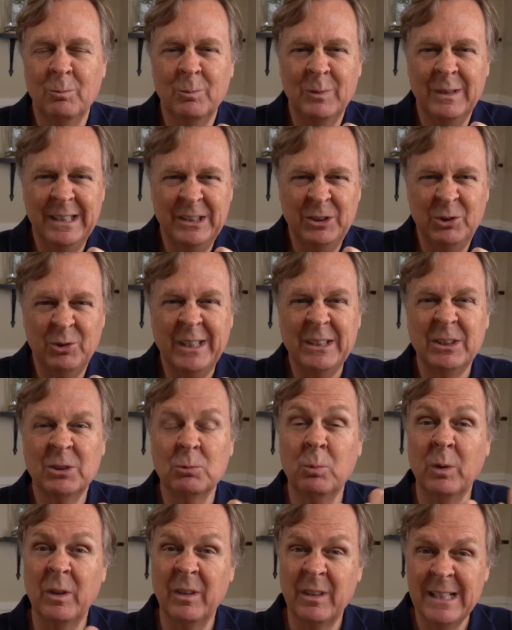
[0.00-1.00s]

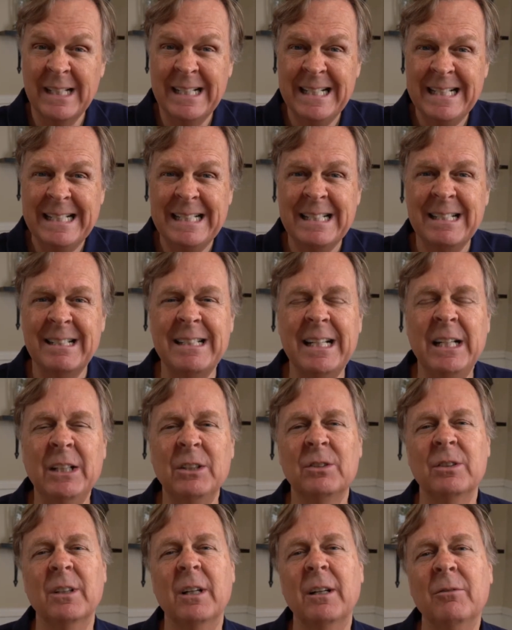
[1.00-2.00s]
address with
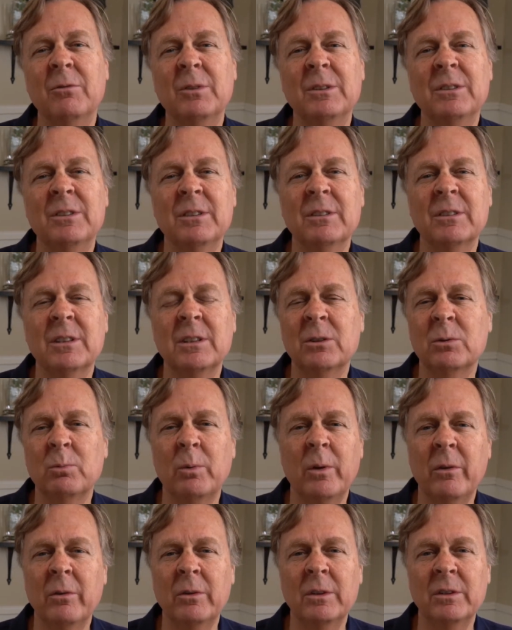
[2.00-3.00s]
states of resistance,
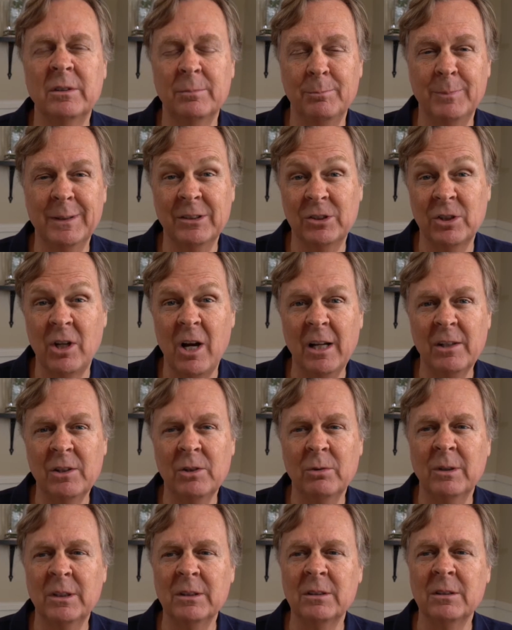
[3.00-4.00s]
whether it's been taught
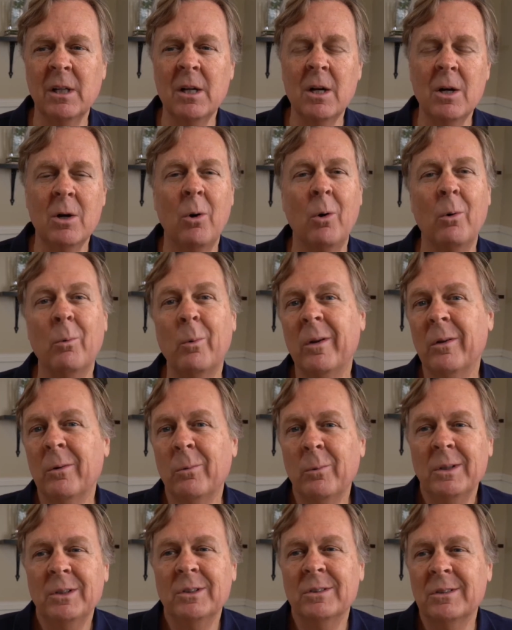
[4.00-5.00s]
to us or whether
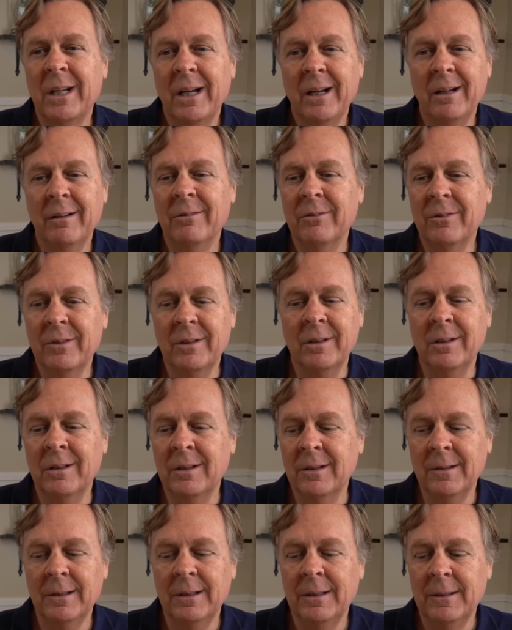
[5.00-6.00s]
we just have
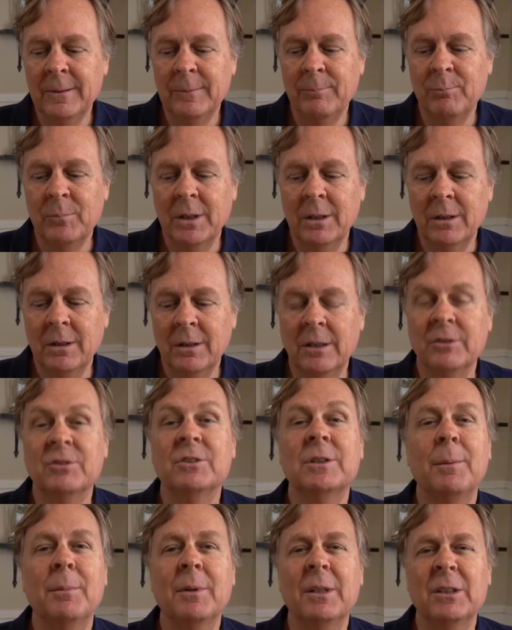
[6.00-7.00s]
a
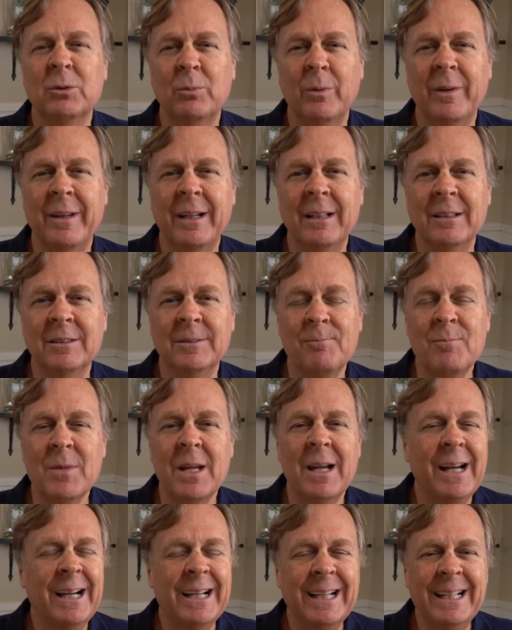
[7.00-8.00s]
stubbornness within us.
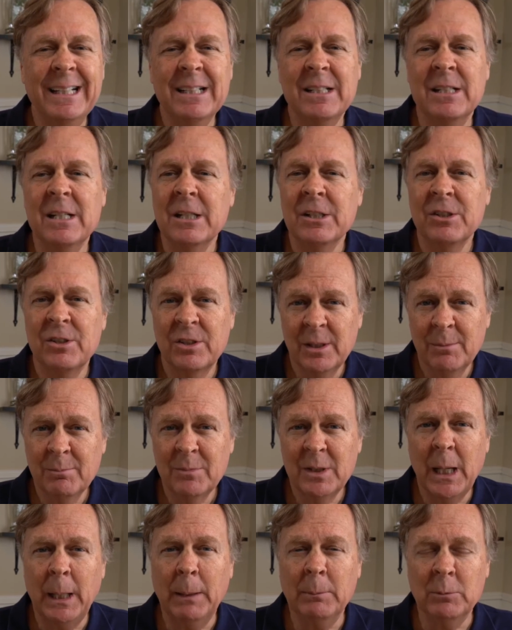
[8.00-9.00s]
Again,
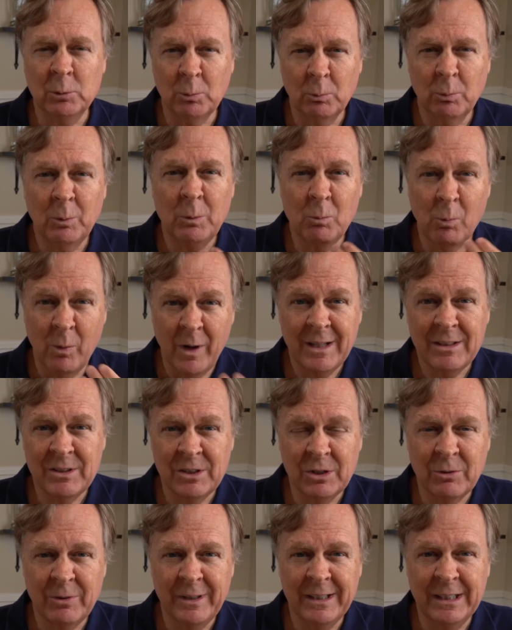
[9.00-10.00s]
sometimes when we want
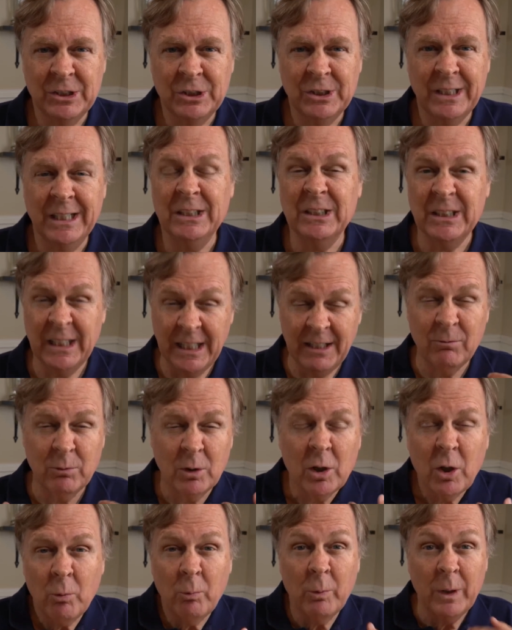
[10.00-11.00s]
to create a change, even
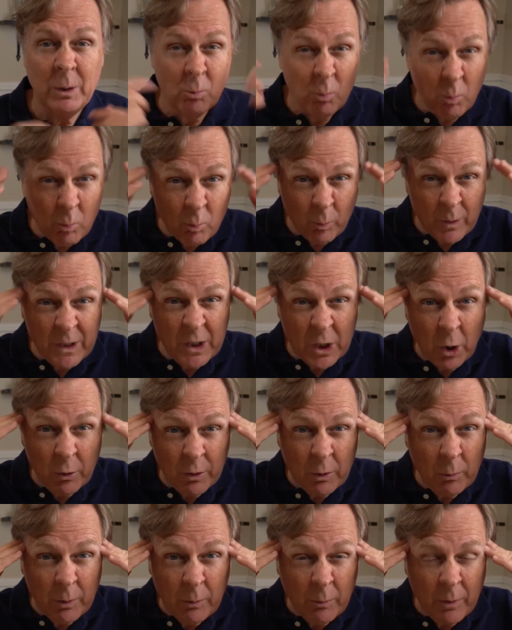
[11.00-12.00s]
though we know
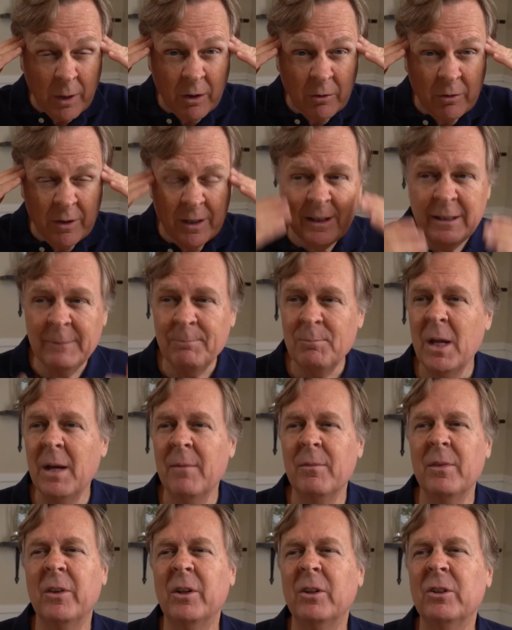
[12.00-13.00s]
that we want to create it,
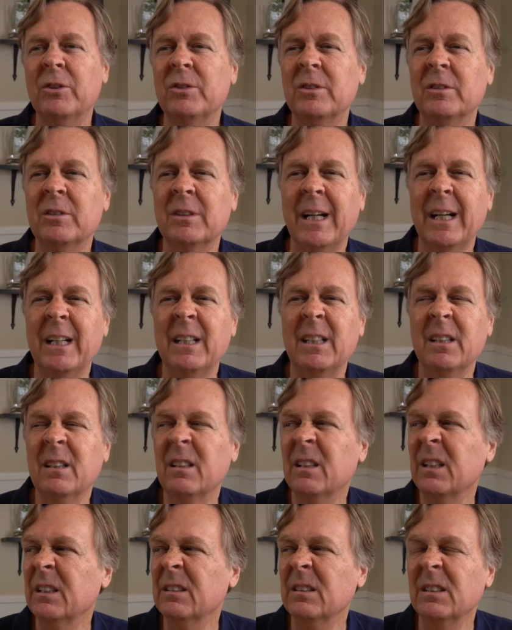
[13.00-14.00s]
there's this idea
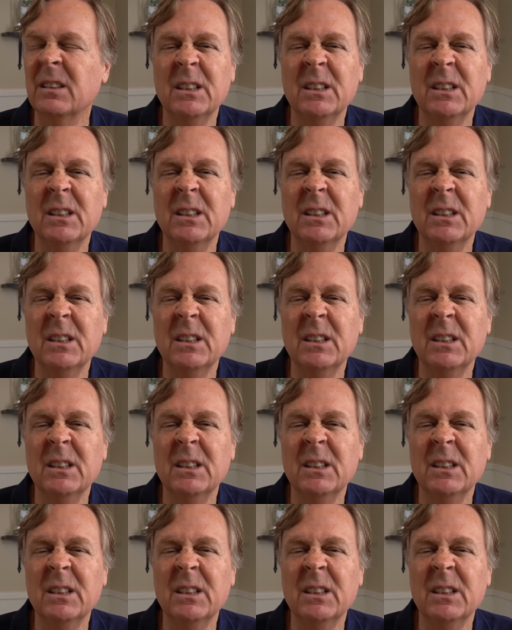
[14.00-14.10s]
that